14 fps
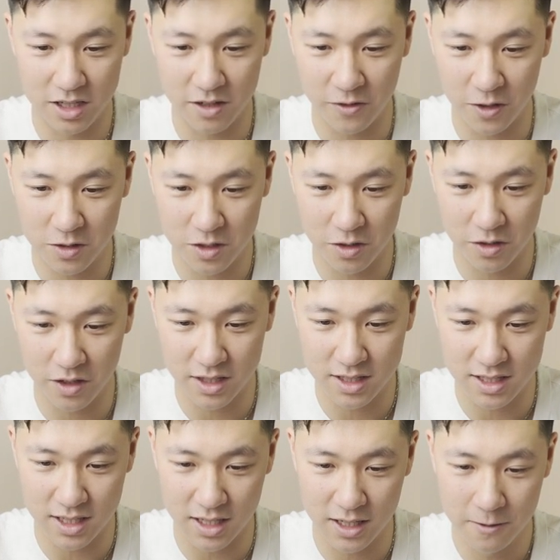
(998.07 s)
the view so you can
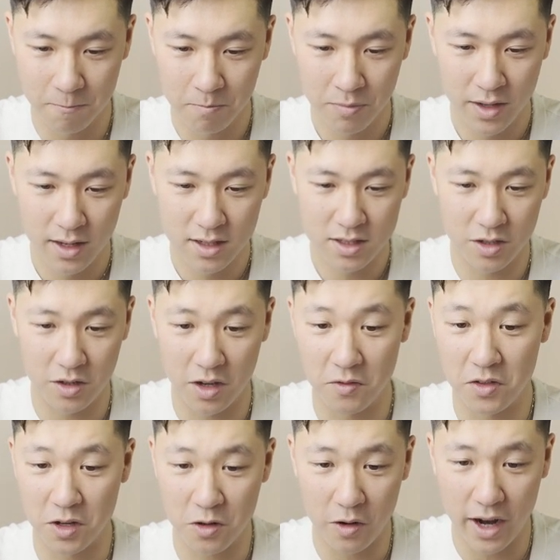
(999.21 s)
see. So you have
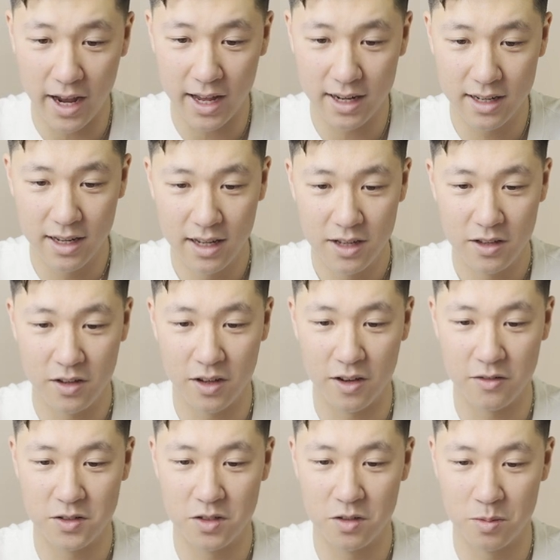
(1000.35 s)
the Grand, you
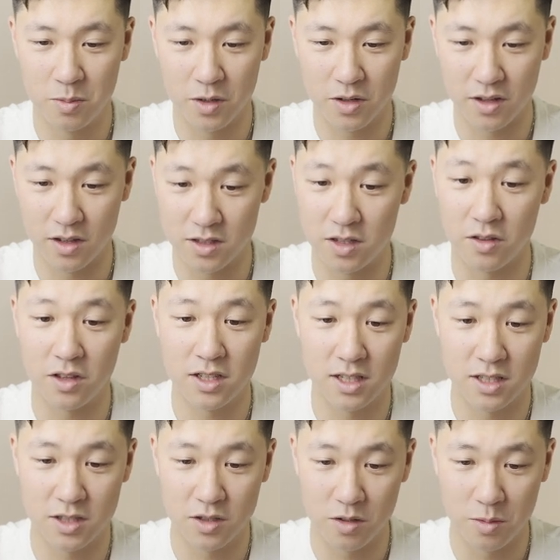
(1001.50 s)
have Suburb, so this is
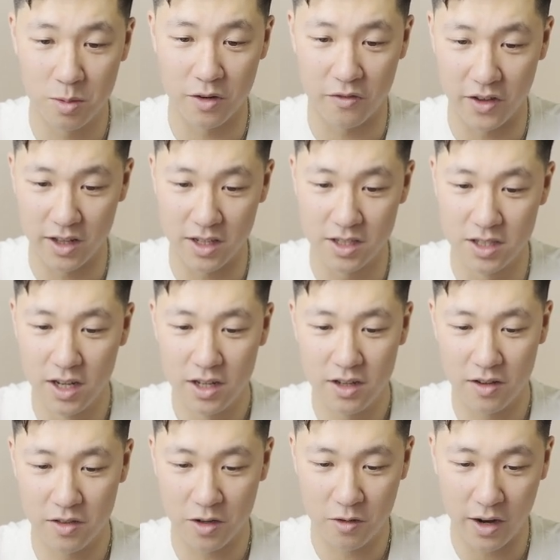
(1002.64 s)
Suburb Village. You
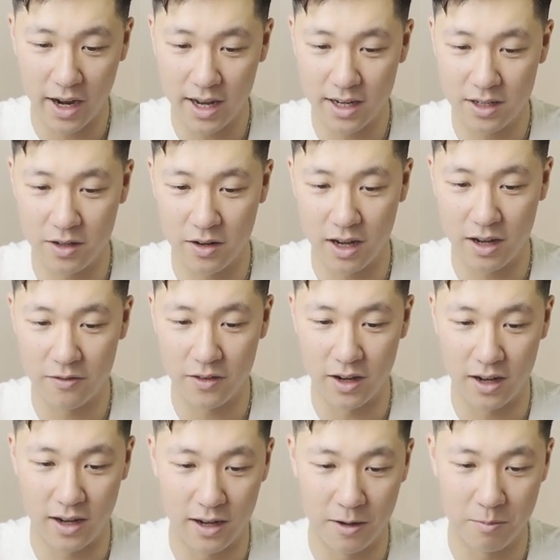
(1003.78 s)
have the Grand, you have
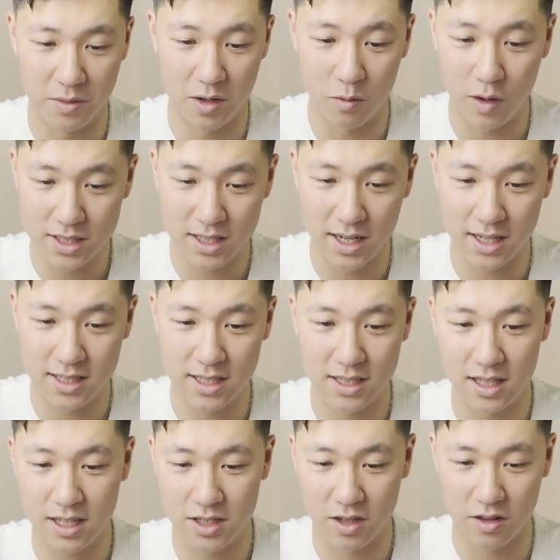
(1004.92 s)
the residences.
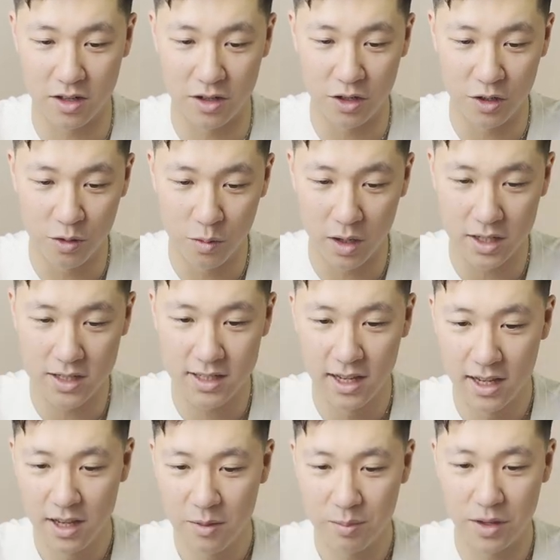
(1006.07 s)
These are the new ones,
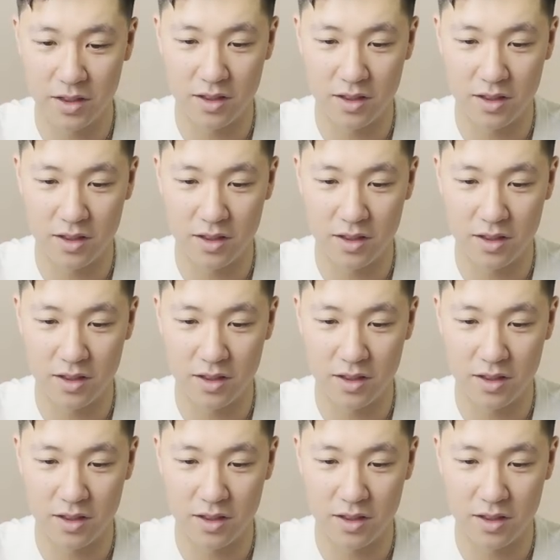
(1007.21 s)
but